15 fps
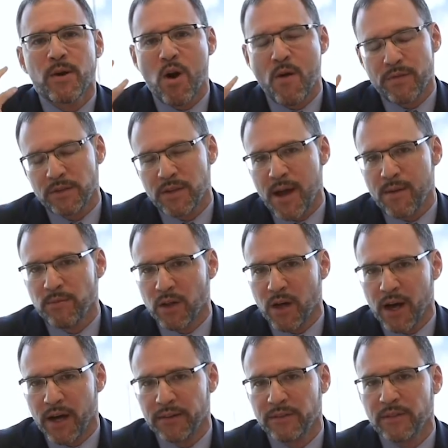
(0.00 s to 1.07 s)
by overtime
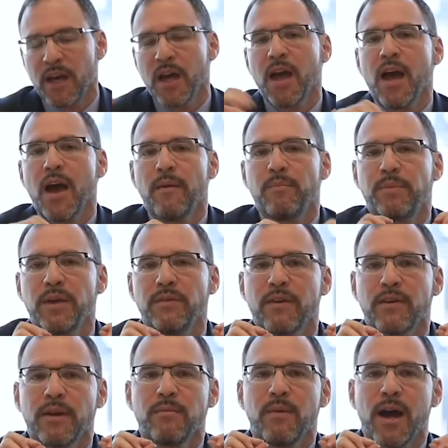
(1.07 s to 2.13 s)
laws, be
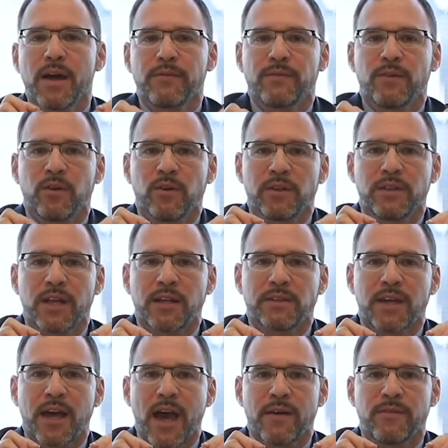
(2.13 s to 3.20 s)
very mindful not
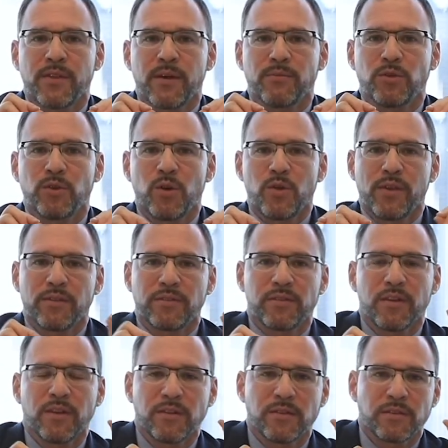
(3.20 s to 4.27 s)
to have them do this
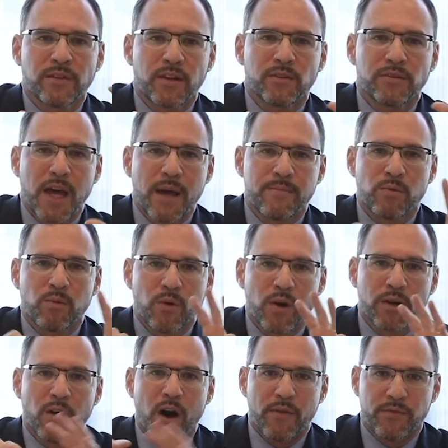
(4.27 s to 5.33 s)
subtle type of
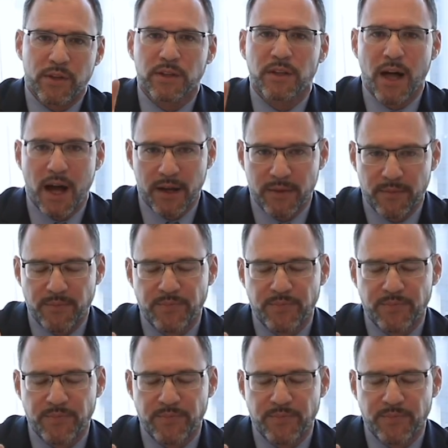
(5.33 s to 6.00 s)
work off the clock.